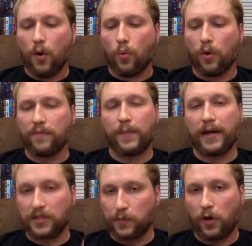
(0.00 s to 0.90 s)
One of my
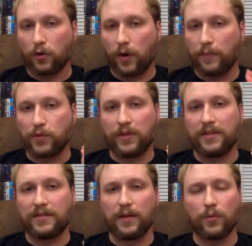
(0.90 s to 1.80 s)
small gripes with
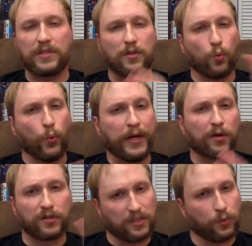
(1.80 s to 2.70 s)
this, there was this
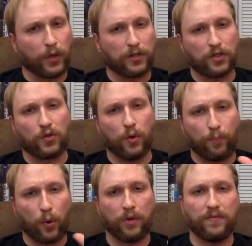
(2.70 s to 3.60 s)
weird switch to a
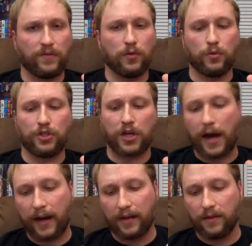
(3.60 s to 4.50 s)
point of view
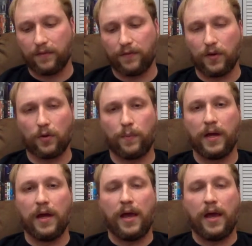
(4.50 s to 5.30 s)
shot in the film,